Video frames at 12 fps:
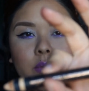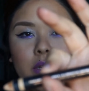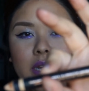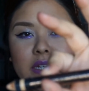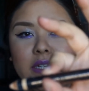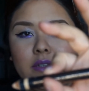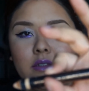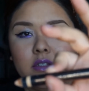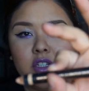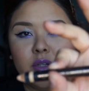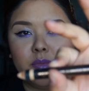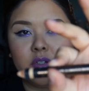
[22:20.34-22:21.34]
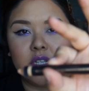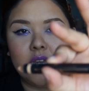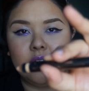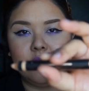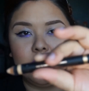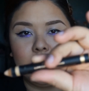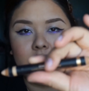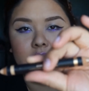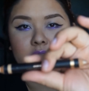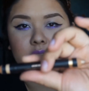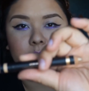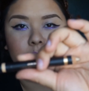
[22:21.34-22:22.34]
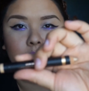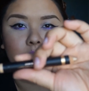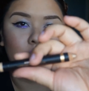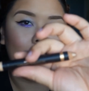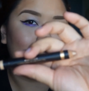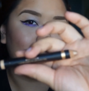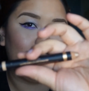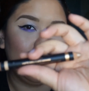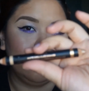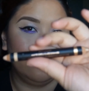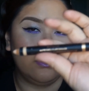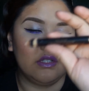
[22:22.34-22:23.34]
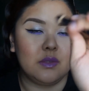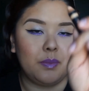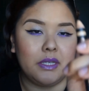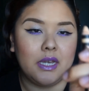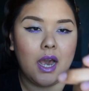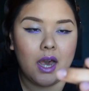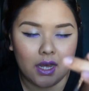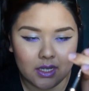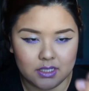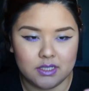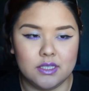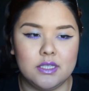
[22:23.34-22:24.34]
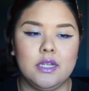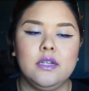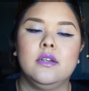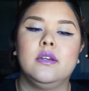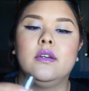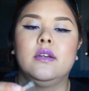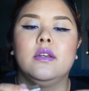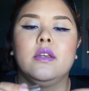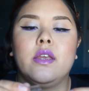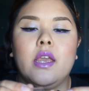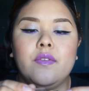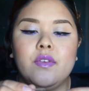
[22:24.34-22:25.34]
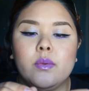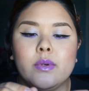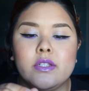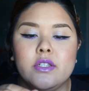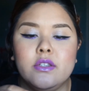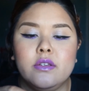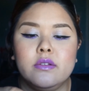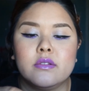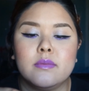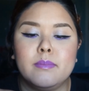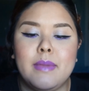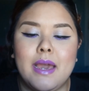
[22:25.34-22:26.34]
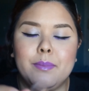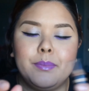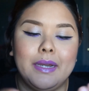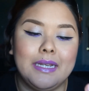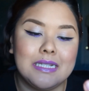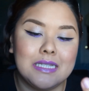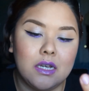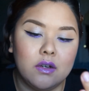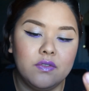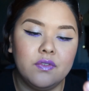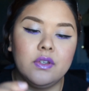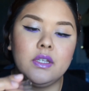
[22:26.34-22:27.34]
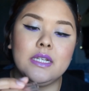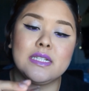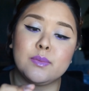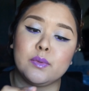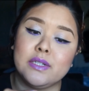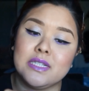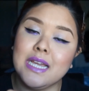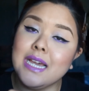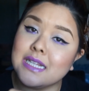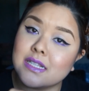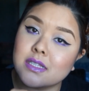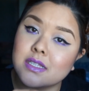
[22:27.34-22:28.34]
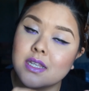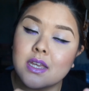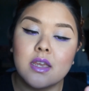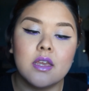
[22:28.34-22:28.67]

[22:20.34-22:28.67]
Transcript: would I need the shimmer side really, except for eyeshadows, it's because if you were to use matte by itself, it's more intense.